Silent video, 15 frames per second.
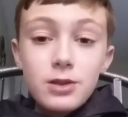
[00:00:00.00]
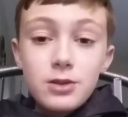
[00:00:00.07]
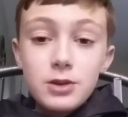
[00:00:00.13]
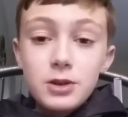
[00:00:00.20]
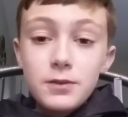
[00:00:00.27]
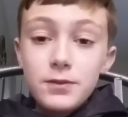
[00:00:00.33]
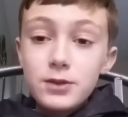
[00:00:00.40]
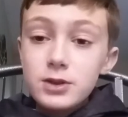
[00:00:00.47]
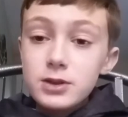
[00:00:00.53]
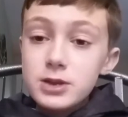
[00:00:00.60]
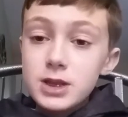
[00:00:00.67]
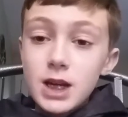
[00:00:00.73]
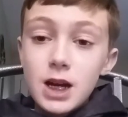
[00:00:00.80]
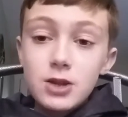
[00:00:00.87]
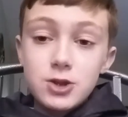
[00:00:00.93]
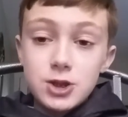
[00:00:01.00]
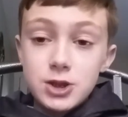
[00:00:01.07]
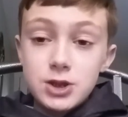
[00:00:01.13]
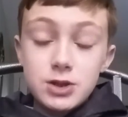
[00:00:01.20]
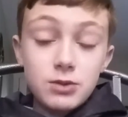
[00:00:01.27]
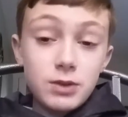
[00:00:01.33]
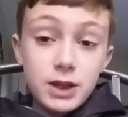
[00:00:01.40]
do your freestyle
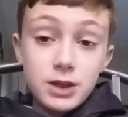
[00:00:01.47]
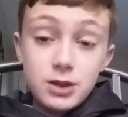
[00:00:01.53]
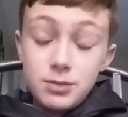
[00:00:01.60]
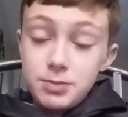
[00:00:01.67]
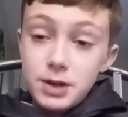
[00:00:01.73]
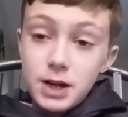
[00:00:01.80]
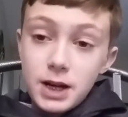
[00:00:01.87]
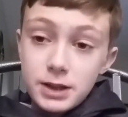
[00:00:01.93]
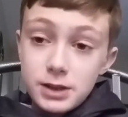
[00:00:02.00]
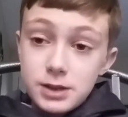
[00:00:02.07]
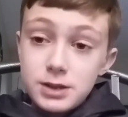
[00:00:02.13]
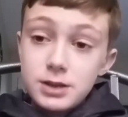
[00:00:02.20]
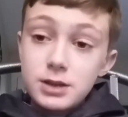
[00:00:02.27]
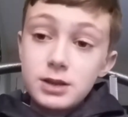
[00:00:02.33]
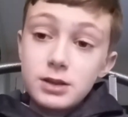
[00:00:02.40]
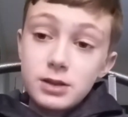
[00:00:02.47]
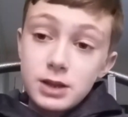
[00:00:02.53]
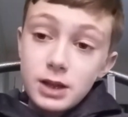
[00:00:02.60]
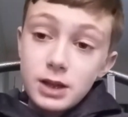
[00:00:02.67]
just the way that you practiced it,